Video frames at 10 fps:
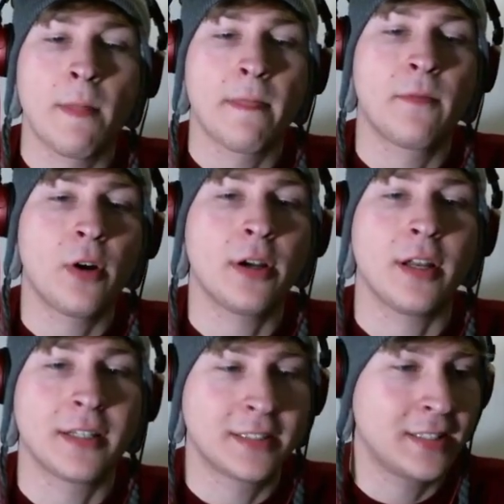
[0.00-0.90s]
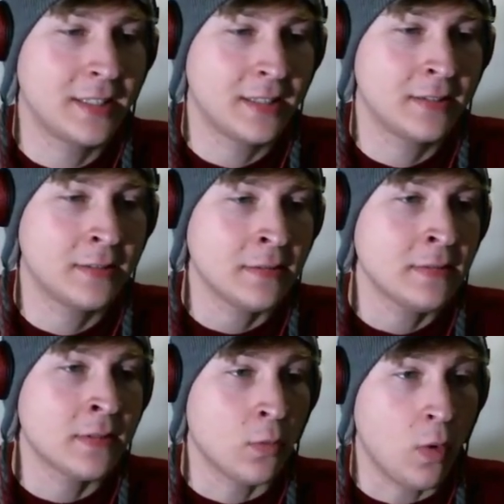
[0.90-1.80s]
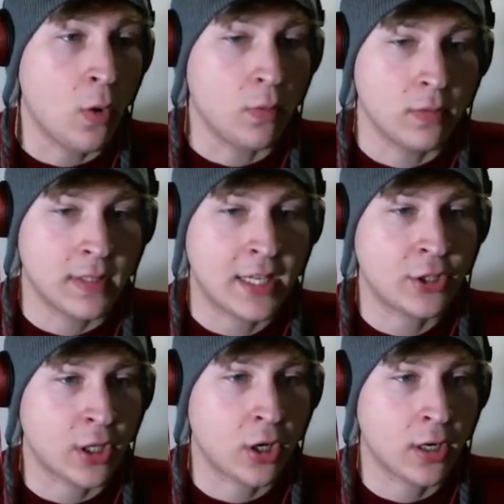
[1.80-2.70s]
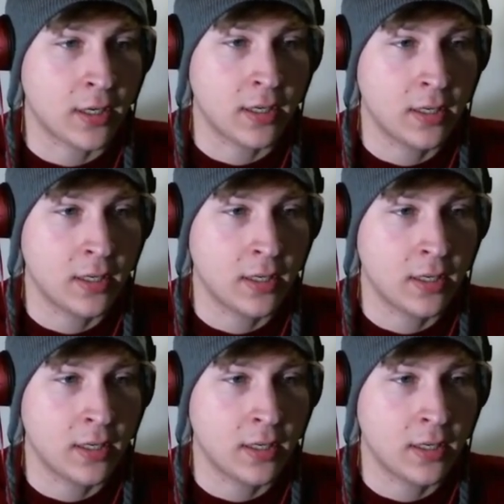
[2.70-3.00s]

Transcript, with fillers: Veradux, whoa, that shit hurted.